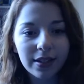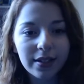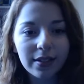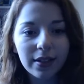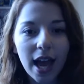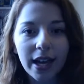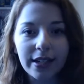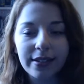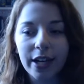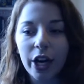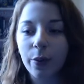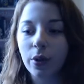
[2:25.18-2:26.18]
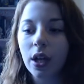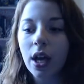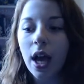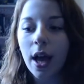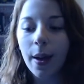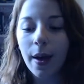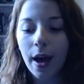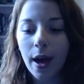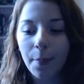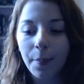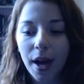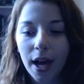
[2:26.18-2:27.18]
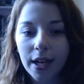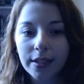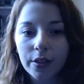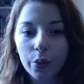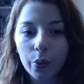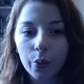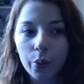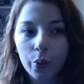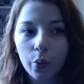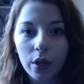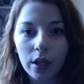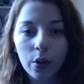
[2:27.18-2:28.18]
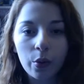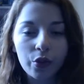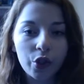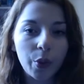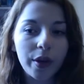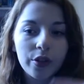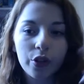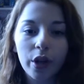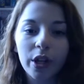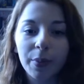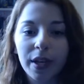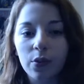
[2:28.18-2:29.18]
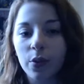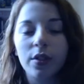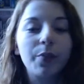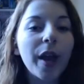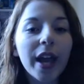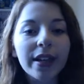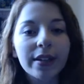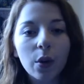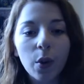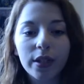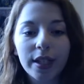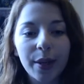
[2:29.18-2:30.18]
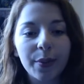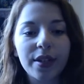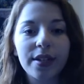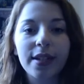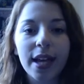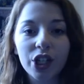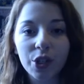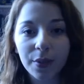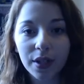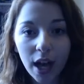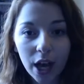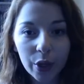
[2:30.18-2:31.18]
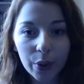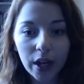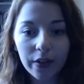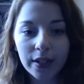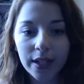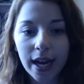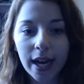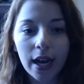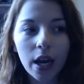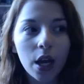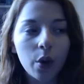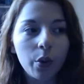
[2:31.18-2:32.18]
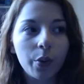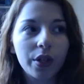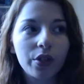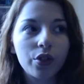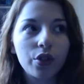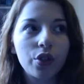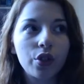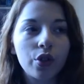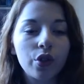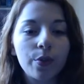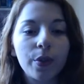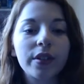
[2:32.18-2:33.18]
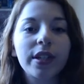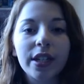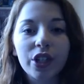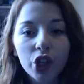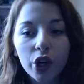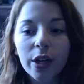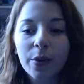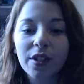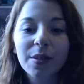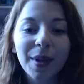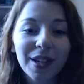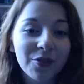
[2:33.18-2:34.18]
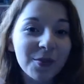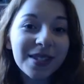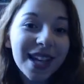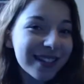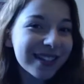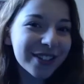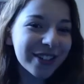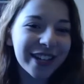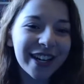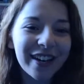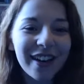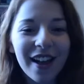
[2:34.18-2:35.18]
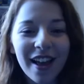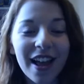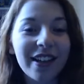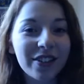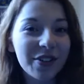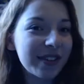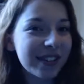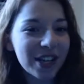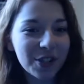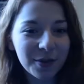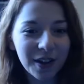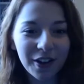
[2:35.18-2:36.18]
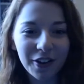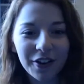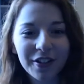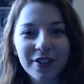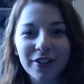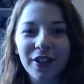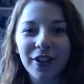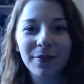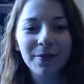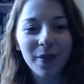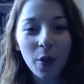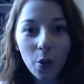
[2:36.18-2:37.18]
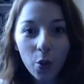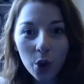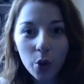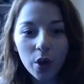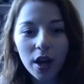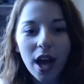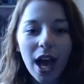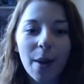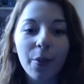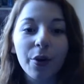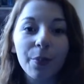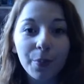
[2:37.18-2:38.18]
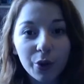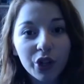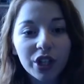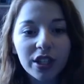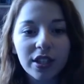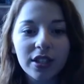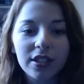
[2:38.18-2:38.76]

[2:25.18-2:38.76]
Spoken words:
This lighting's terrible. But we also went to other places. We went to Pisa one day, went to San Gimignano another day, went to Monteriggioni, which is a place from Assassin's Creed, and so is San Gimignano. So, woo! I bought a book